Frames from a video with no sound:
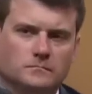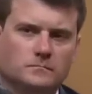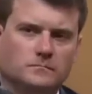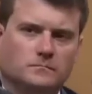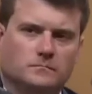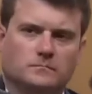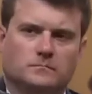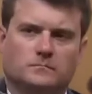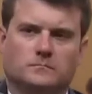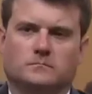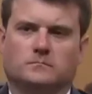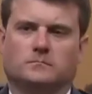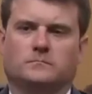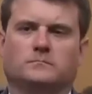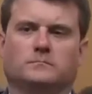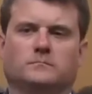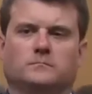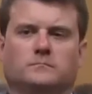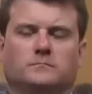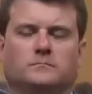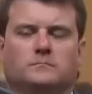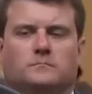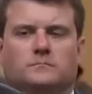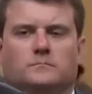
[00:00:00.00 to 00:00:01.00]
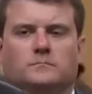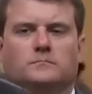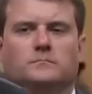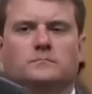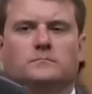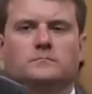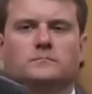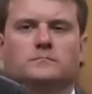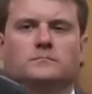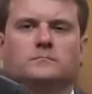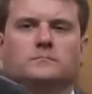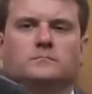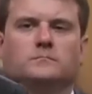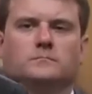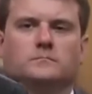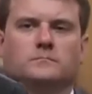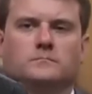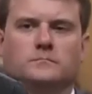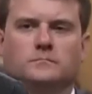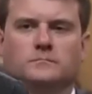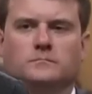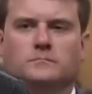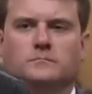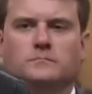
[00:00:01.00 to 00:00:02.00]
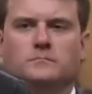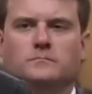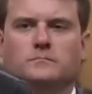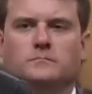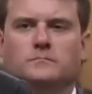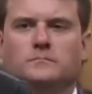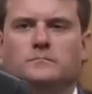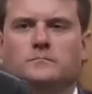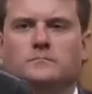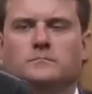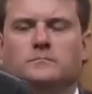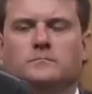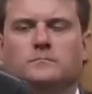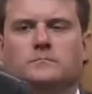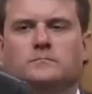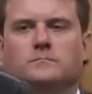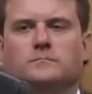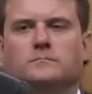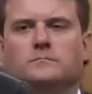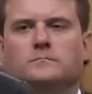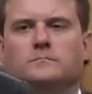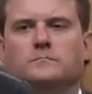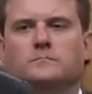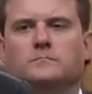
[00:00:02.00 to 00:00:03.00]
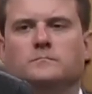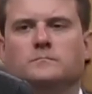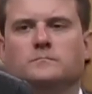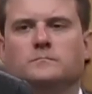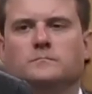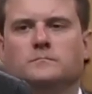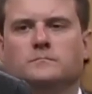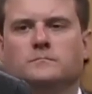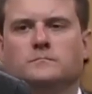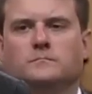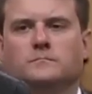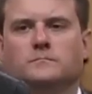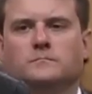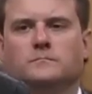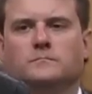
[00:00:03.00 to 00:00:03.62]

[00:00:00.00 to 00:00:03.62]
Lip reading: The person shown says nothing.